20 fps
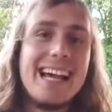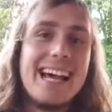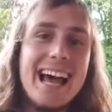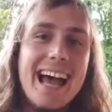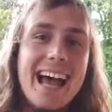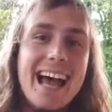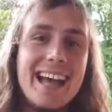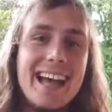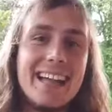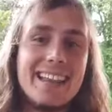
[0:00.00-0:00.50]

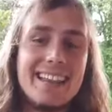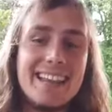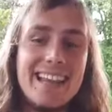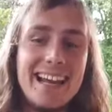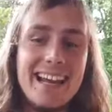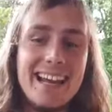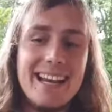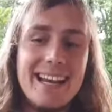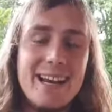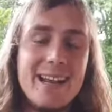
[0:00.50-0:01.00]
And
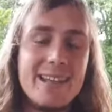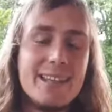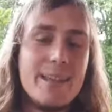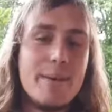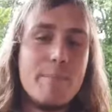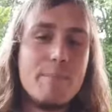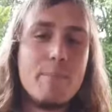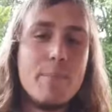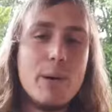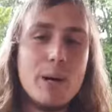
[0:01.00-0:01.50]
then
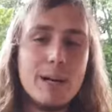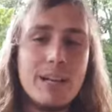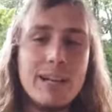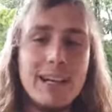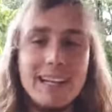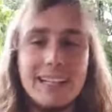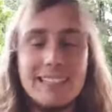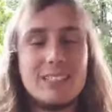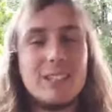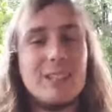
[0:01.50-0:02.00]
the book
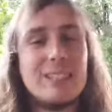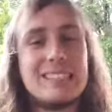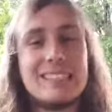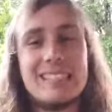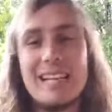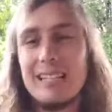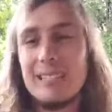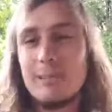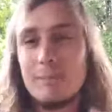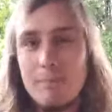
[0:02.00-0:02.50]
is
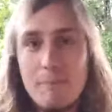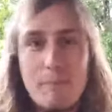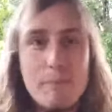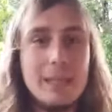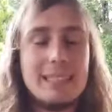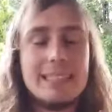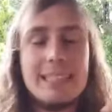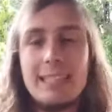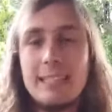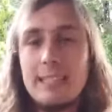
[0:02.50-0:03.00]
also
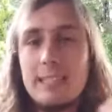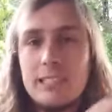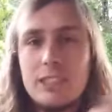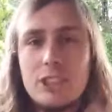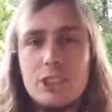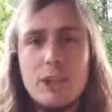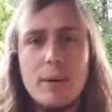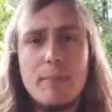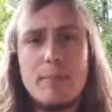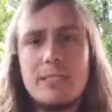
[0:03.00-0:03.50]
busy
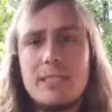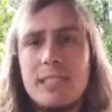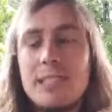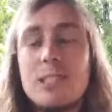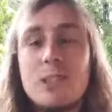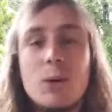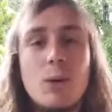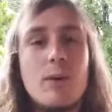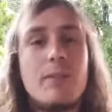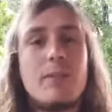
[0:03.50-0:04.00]
distributing
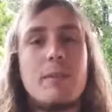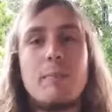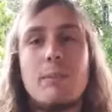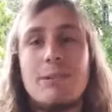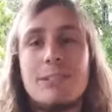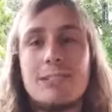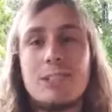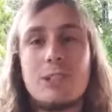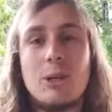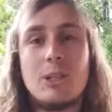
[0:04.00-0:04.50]
to all of the
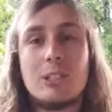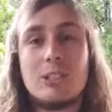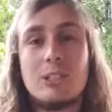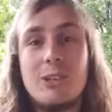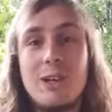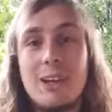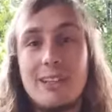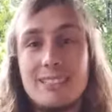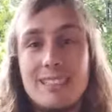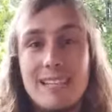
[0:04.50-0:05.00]
bookstores
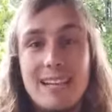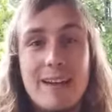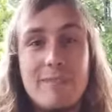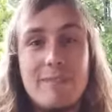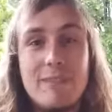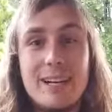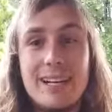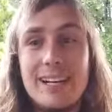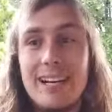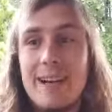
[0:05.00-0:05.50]
throughout South
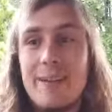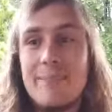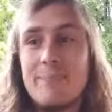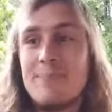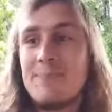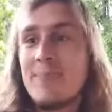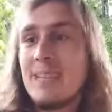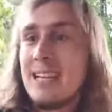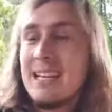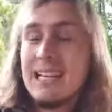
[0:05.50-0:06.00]
Africa.
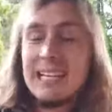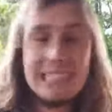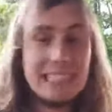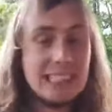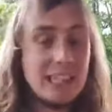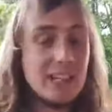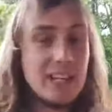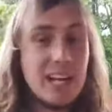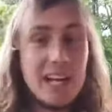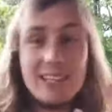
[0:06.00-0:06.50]

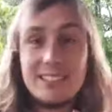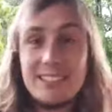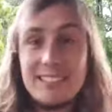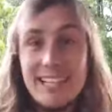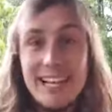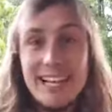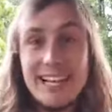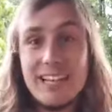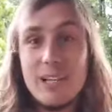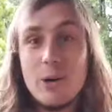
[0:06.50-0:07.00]
So go
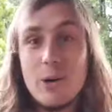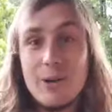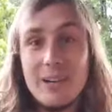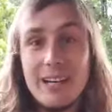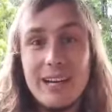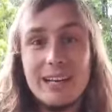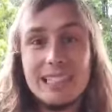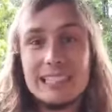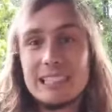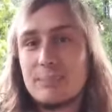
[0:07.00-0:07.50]
check your
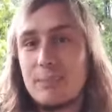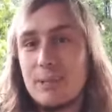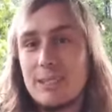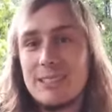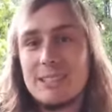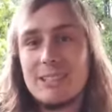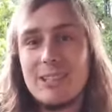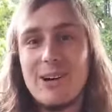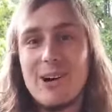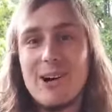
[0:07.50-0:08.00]
nearest
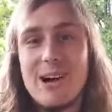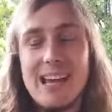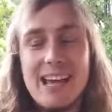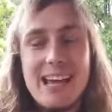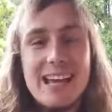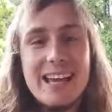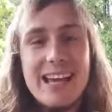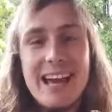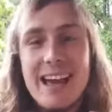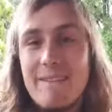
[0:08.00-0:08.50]
bookstore
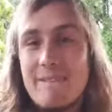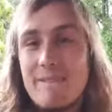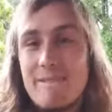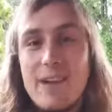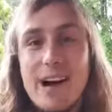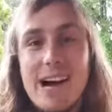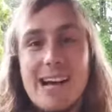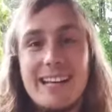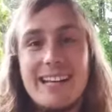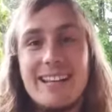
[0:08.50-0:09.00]
and
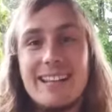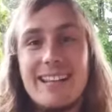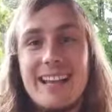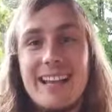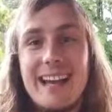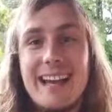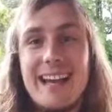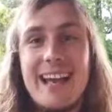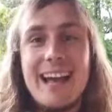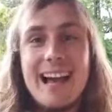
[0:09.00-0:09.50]
find it
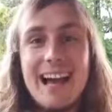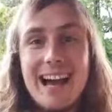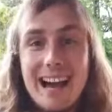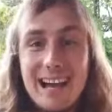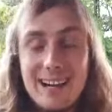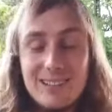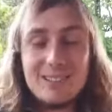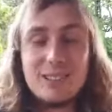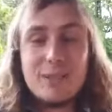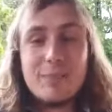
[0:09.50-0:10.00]
there.
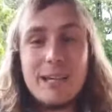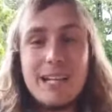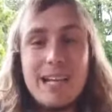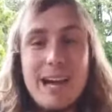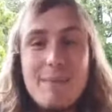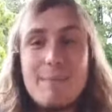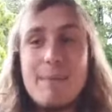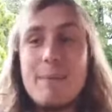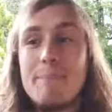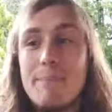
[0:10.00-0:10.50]
How to
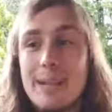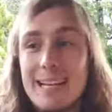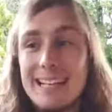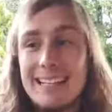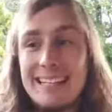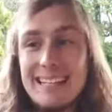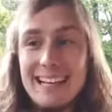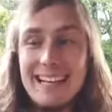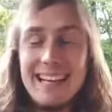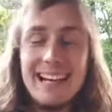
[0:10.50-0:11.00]
Become a
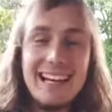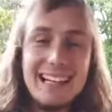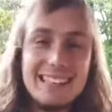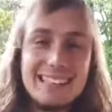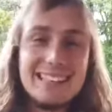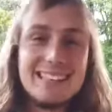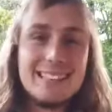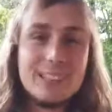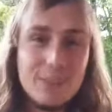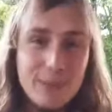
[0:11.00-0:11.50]
Millionaire at
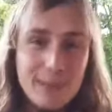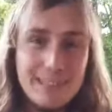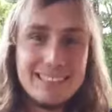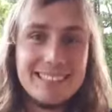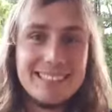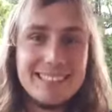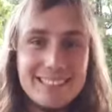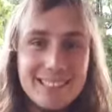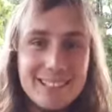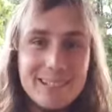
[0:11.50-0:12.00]

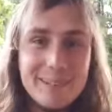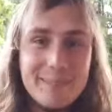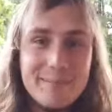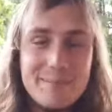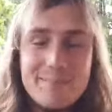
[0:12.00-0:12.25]
22.